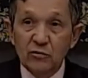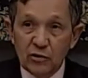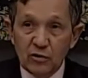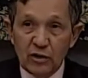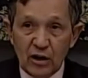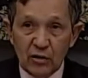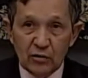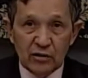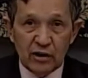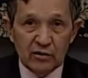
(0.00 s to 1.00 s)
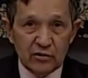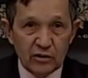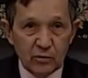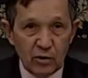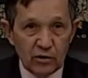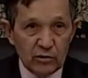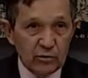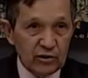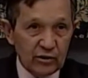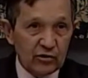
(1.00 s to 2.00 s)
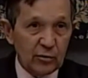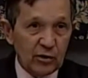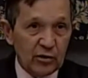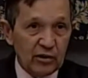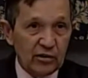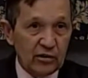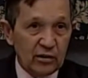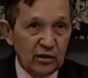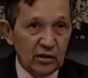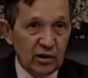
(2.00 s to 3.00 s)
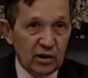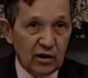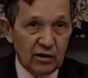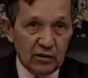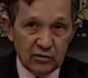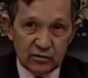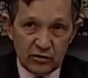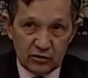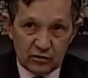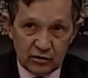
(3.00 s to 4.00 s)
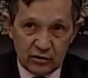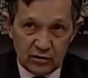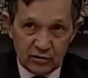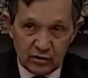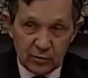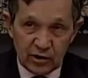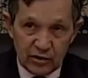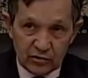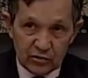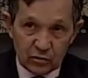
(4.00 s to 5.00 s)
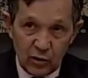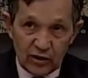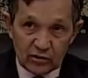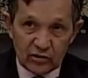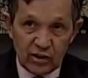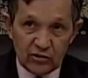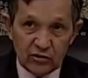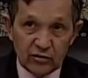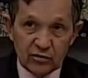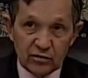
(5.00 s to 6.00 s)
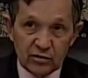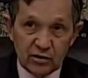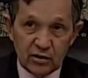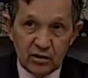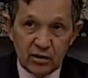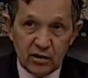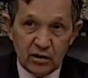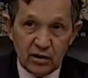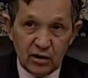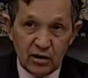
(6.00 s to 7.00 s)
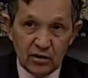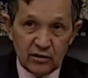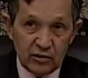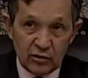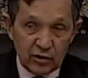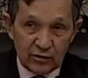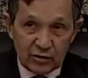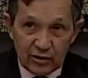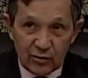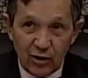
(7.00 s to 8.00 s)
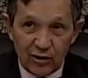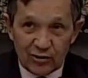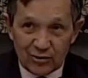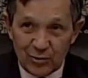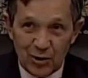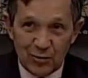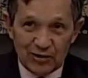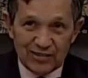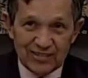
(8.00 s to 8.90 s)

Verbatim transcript: of you to know that uh, while your testimony uh, is, is in some cases quite extensive, uh, that you don't have to give it all at this moment